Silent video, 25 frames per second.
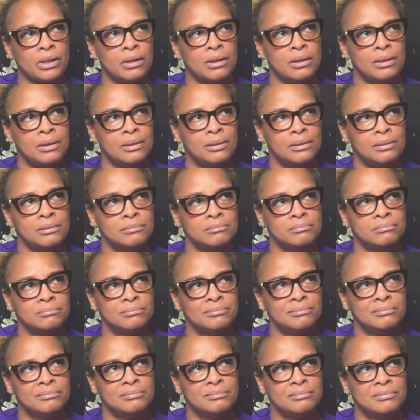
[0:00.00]
Um,
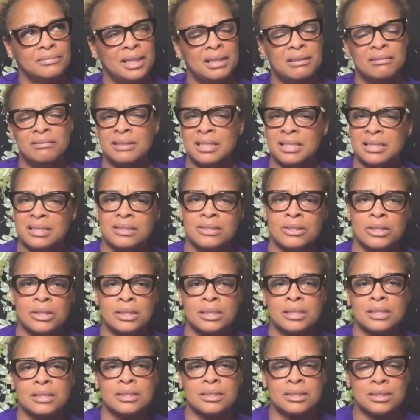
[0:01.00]
I don't
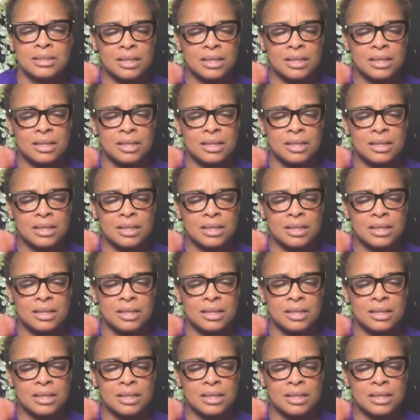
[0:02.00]
necessarily